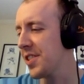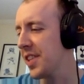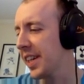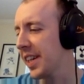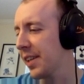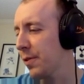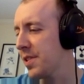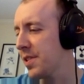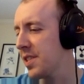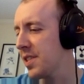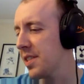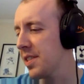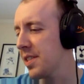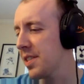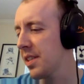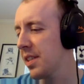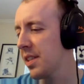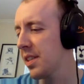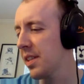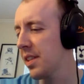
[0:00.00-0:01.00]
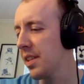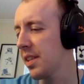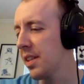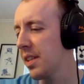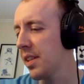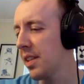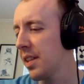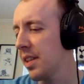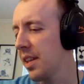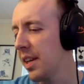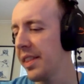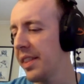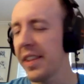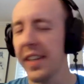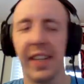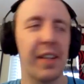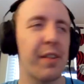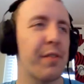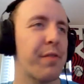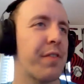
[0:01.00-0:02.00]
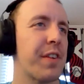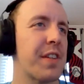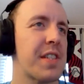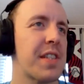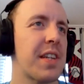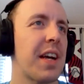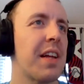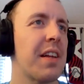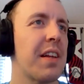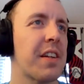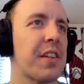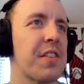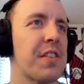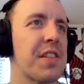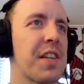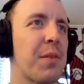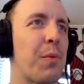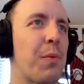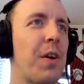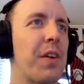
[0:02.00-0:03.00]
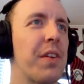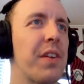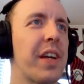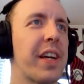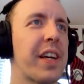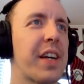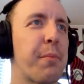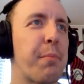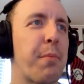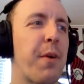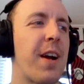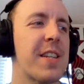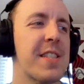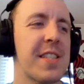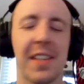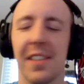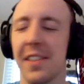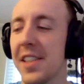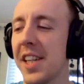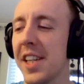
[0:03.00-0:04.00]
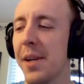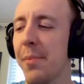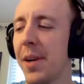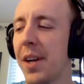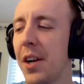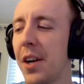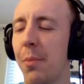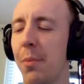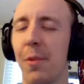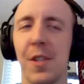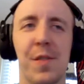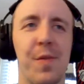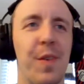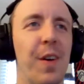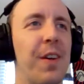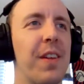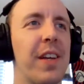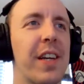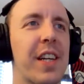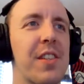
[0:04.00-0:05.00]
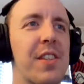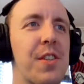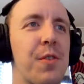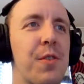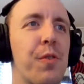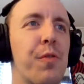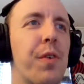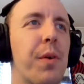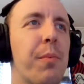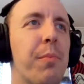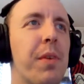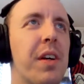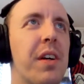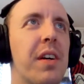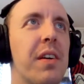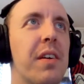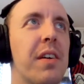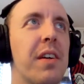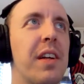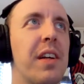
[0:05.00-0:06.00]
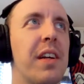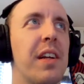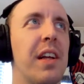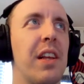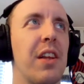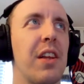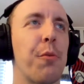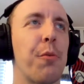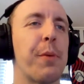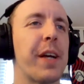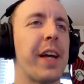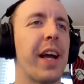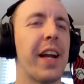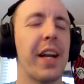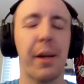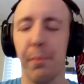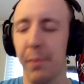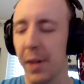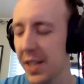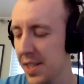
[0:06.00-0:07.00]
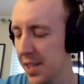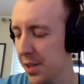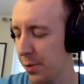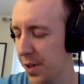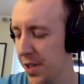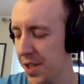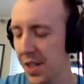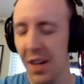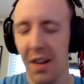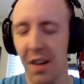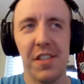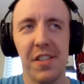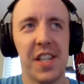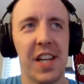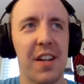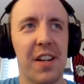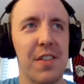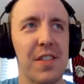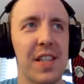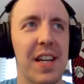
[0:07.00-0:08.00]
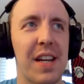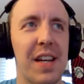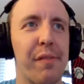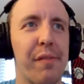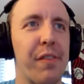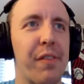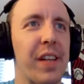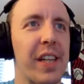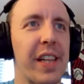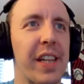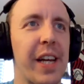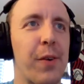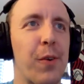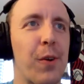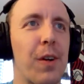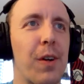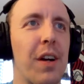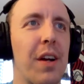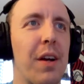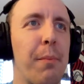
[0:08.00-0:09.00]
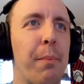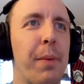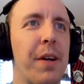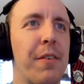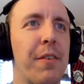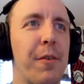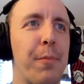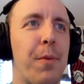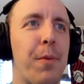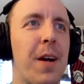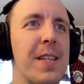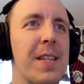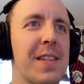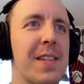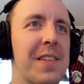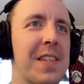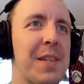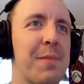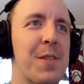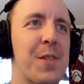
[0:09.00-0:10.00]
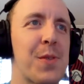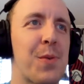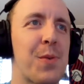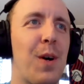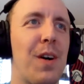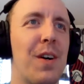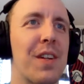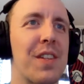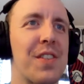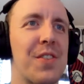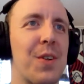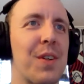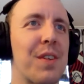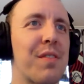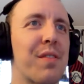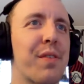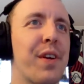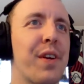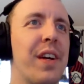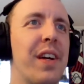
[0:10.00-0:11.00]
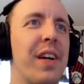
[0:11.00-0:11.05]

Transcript: like, it was I think he fits, yeah, like you said, well, in like a pressing team. And it almost felt like, too, from the little beginning bits that we saw of San Jose, it felt like they were a bit of a pressing team as well. It sort of,